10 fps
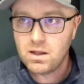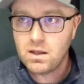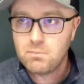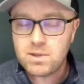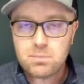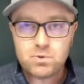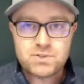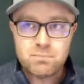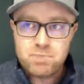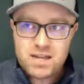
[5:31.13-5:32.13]
People's
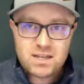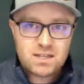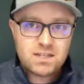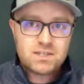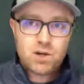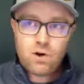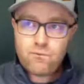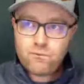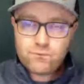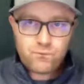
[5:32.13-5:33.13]
opinions
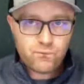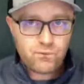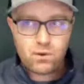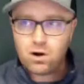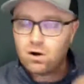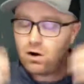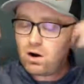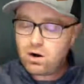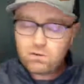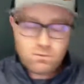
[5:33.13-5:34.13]

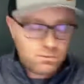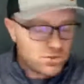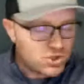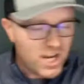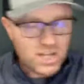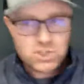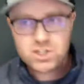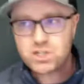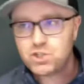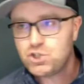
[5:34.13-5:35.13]
are
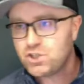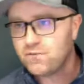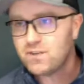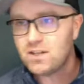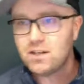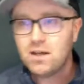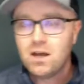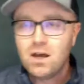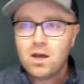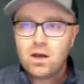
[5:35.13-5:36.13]
changing and shifting.
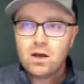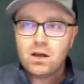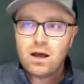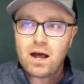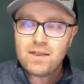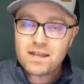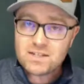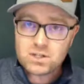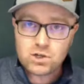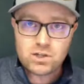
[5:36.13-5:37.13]
I think as
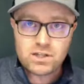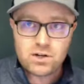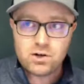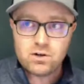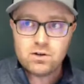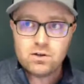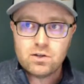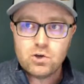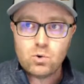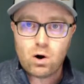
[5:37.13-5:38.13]
a good leader,
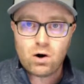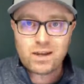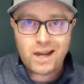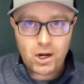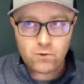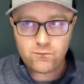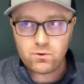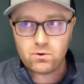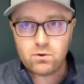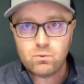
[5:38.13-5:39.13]
you are
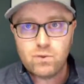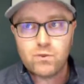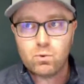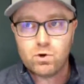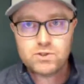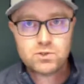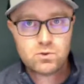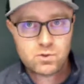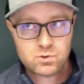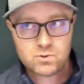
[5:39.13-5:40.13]
careful with the words you
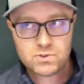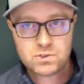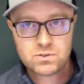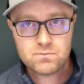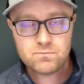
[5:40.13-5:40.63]
use.